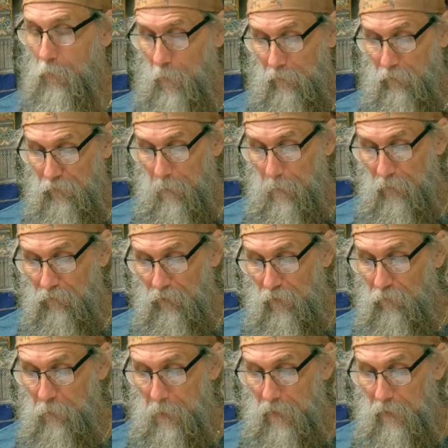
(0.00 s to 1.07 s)
when somebody
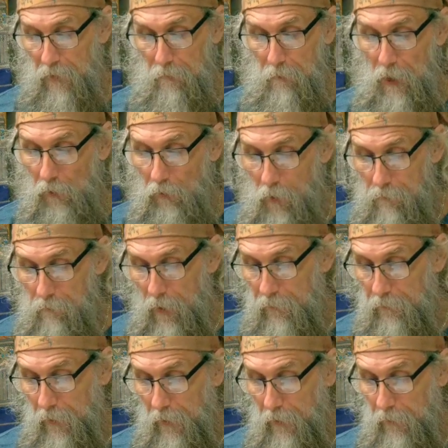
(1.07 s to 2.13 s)
sends me an email on
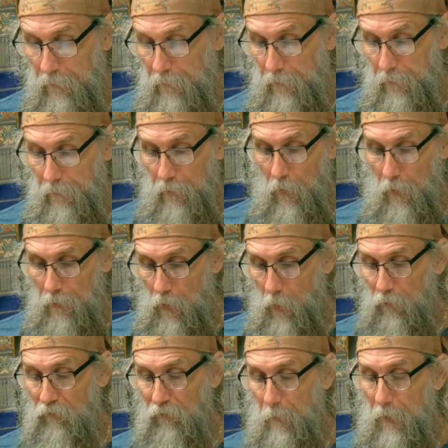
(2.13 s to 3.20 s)
Monday, and you know I
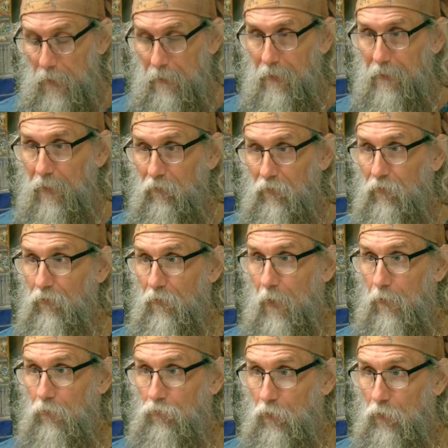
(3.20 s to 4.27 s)
know it's somebody that this is
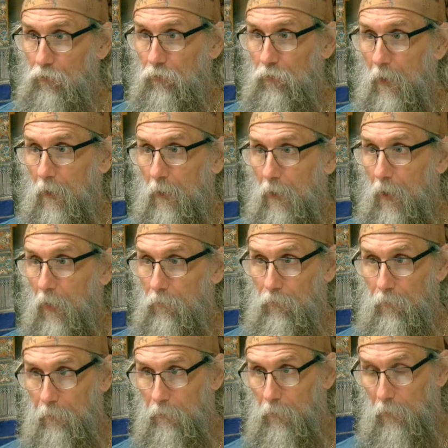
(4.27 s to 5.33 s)
their church.
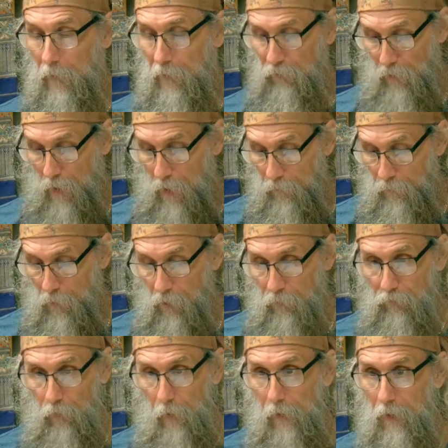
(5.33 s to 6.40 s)
Lisa out in
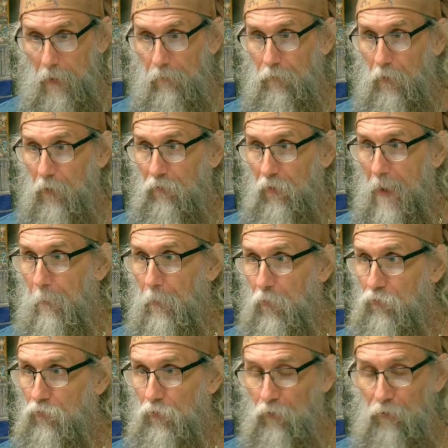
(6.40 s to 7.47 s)
Australia, for
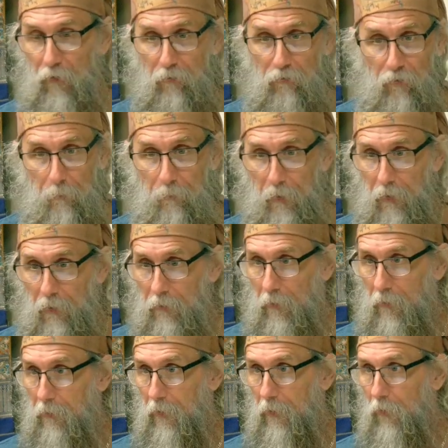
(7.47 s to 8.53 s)
example, and she'll send something
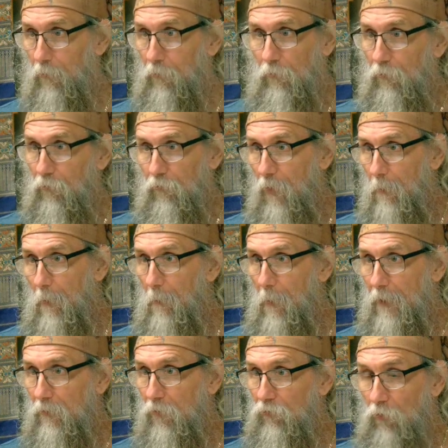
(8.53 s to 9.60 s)
and you know something
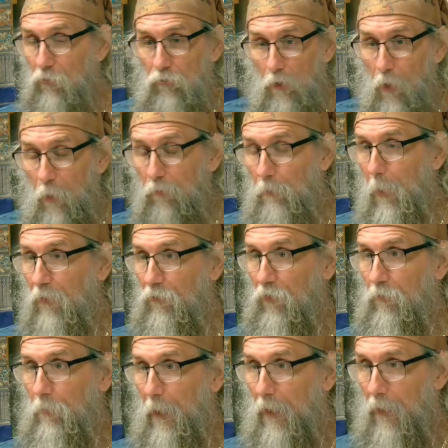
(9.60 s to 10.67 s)
about the church. It always
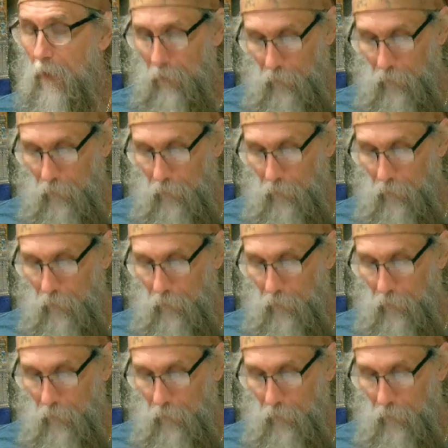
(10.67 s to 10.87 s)
blesses me.